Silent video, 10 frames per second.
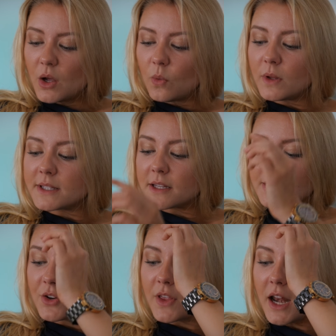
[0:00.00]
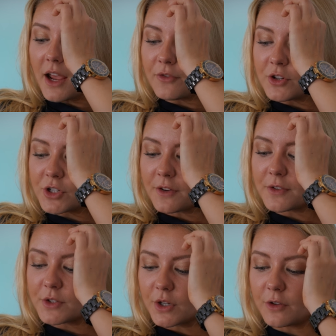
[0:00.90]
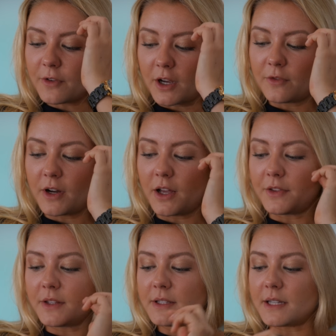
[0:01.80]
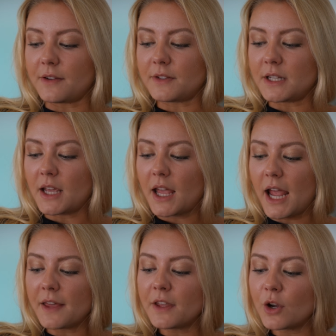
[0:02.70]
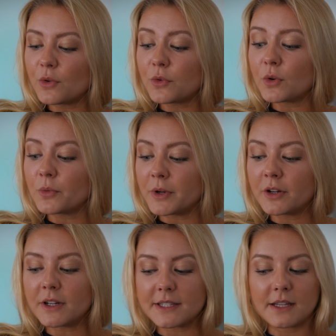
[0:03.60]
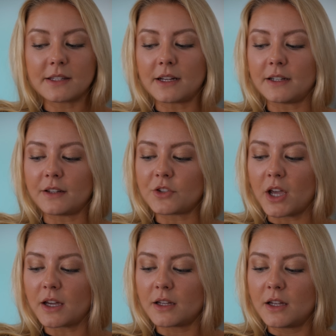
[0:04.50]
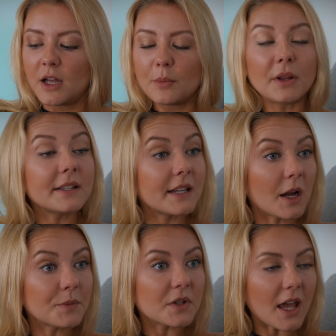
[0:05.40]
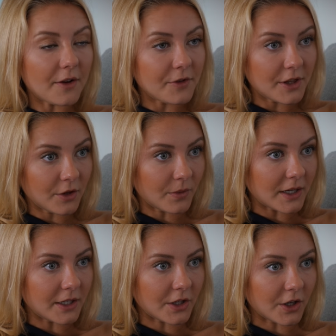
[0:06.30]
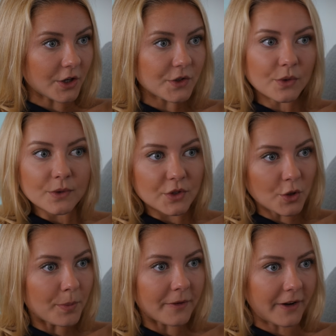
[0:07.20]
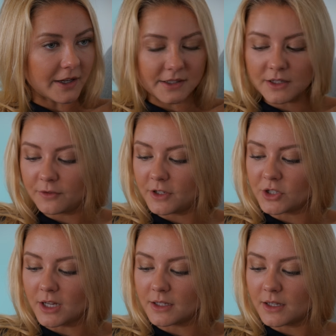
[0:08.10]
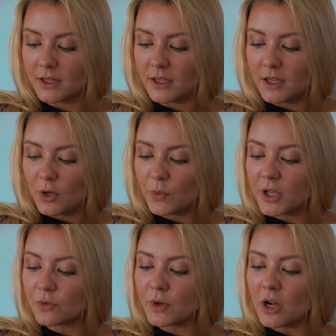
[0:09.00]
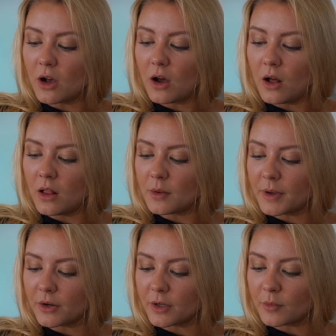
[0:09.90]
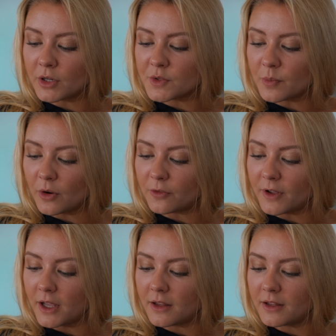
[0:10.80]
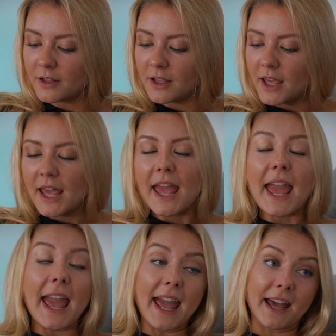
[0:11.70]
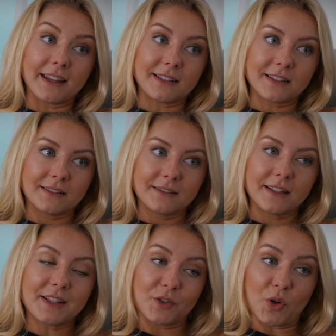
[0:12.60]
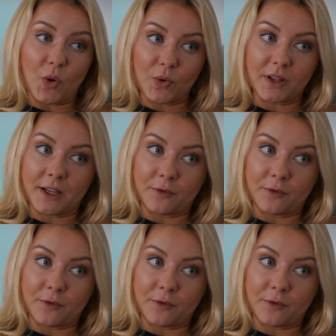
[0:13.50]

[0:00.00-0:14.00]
Well, it says here that every chef is certified for health and safety, and they go through a rigorous identity check. Plus, he comes with everything ready to cook, so it's super fast and efficient. We can read all about him on his profile. And it's totally